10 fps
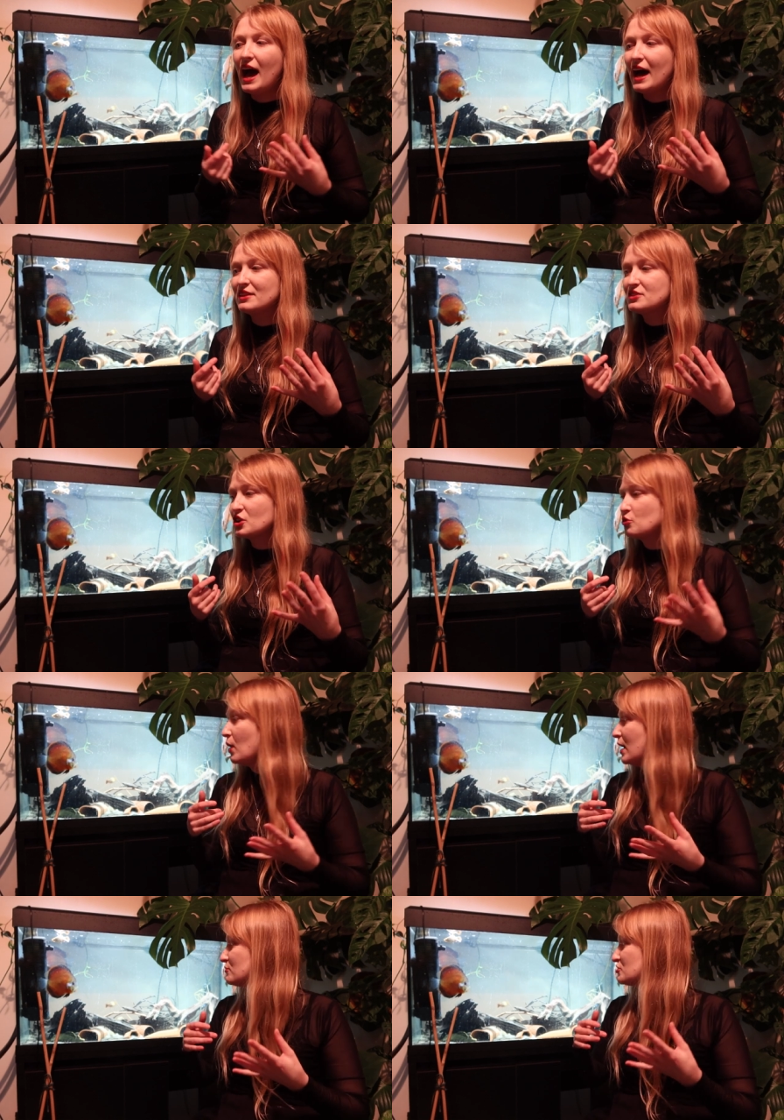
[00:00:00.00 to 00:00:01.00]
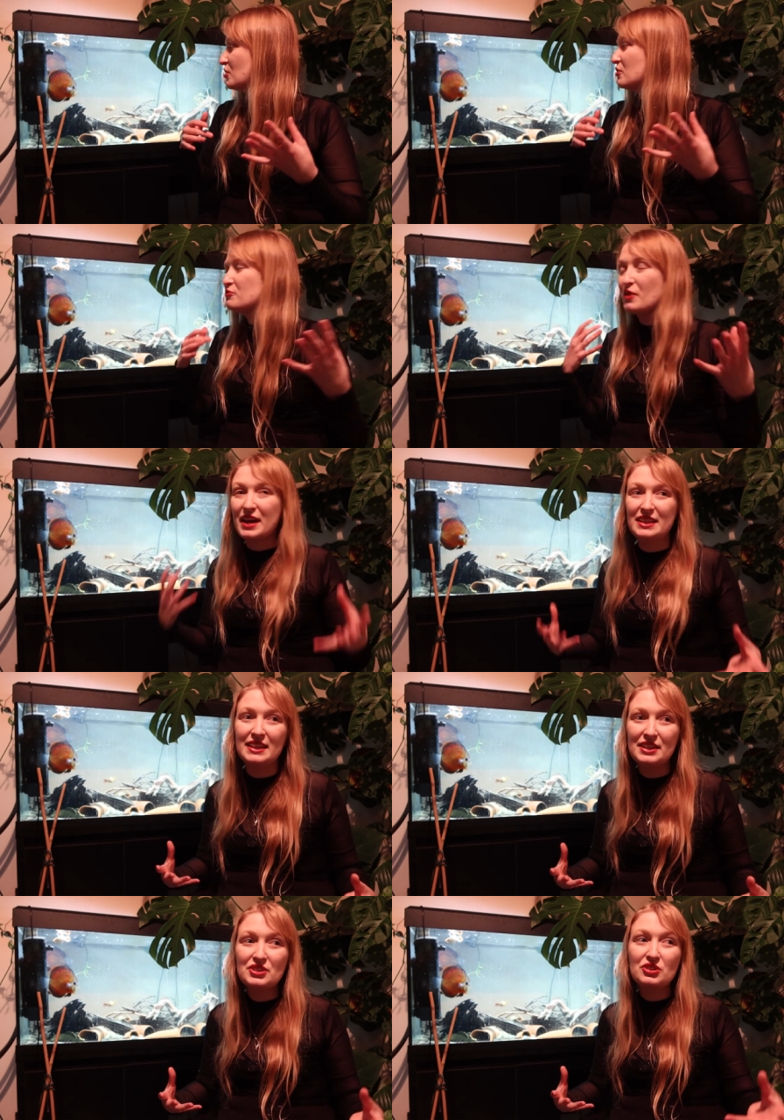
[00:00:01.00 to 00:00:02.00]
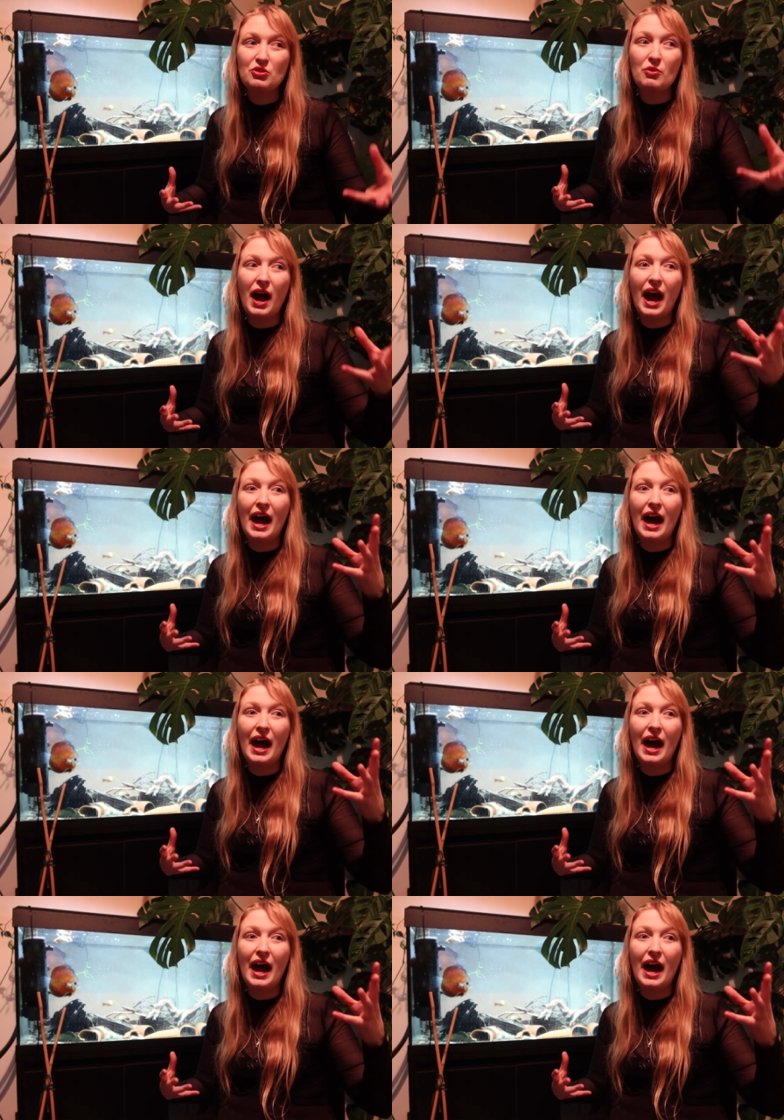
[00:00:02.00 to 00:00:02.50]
and aquariums grow very little.